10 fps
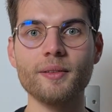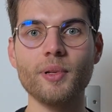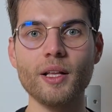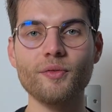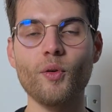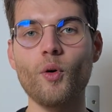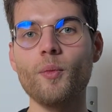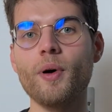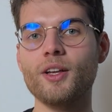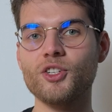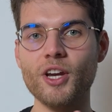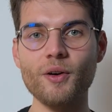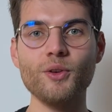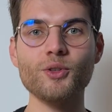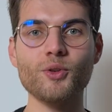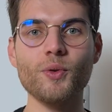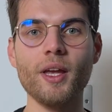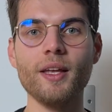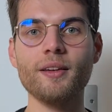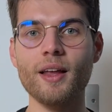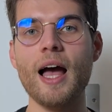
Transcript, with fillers: platform, share your screen,